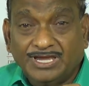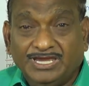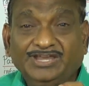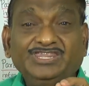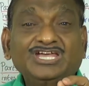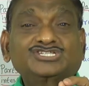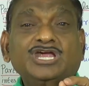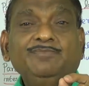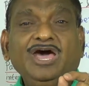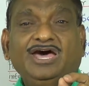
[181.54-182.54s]
In the
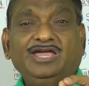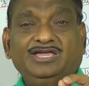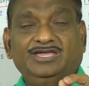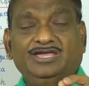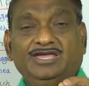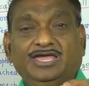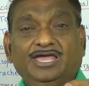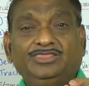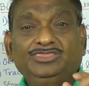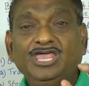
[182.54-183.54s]
stomach
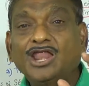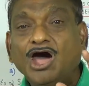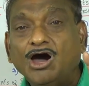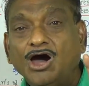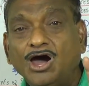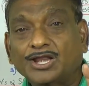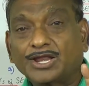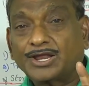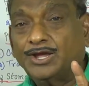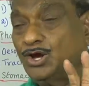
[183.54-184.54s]
there are